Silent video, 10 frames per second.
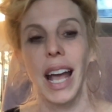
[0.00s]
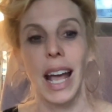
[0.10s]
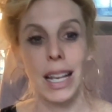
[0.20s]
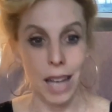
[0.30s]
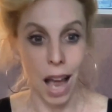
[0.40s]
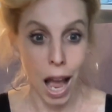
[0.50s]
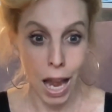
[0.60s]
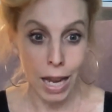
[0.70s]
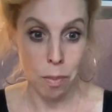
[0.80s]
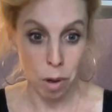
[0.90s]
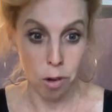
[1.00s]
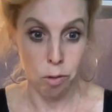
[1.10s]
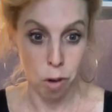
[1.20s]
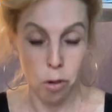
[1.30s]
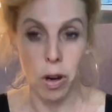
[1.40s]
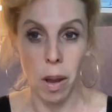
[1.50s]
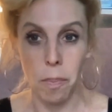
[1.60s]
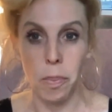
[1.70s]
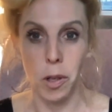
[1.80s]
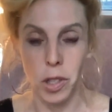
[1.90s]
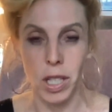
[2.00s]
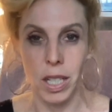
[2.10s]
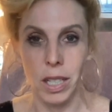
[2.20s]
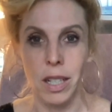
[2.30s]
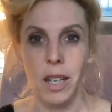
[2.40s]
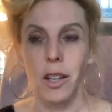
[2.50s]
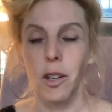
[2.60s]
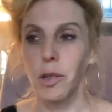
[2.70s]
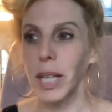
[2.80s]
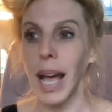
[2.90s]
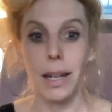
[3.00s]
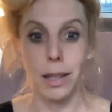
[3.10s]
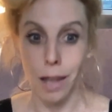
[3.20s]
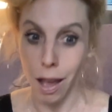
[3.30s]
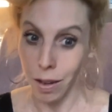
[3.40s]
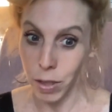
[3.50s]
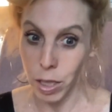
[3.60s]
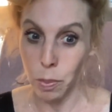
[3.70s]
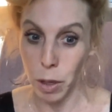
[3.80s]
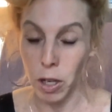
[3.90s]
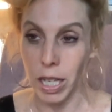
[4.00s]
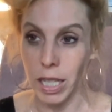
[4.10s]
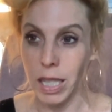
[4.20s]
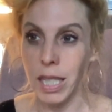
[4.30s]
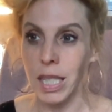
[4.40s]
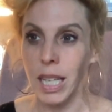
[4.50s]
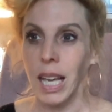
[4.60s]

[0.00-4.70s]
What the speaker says: And I am a grown-up person who's had a lot of experience.